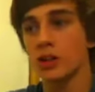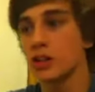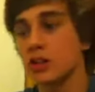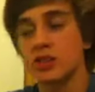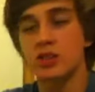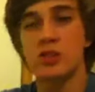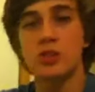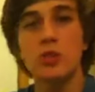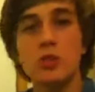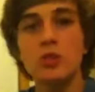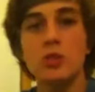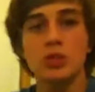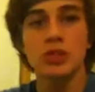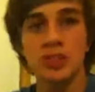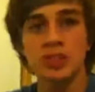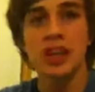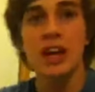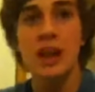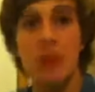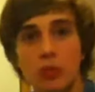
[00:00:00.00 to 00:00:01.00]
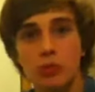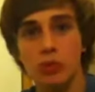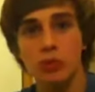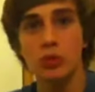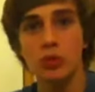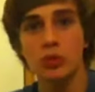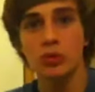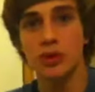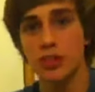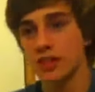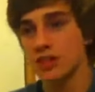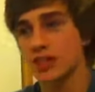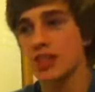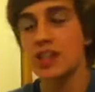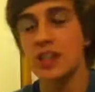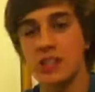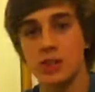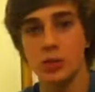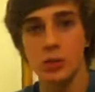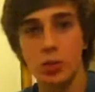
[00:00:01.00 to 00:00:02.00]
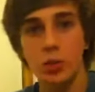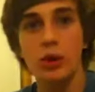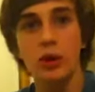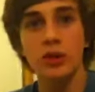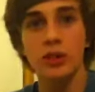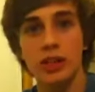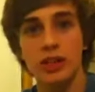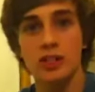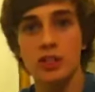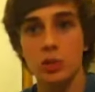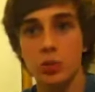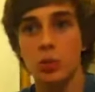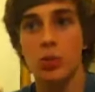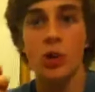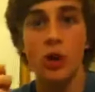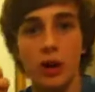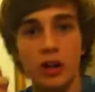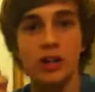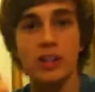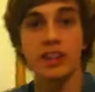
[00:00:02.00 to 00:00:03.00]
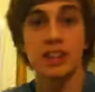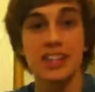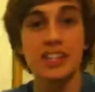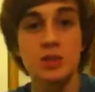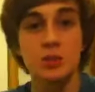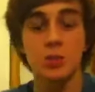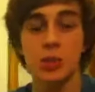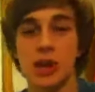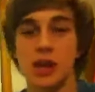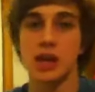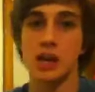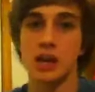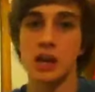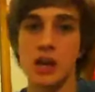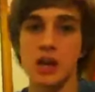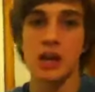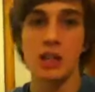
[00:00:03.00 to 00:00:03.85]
There's no set rule that says the world has to work this way.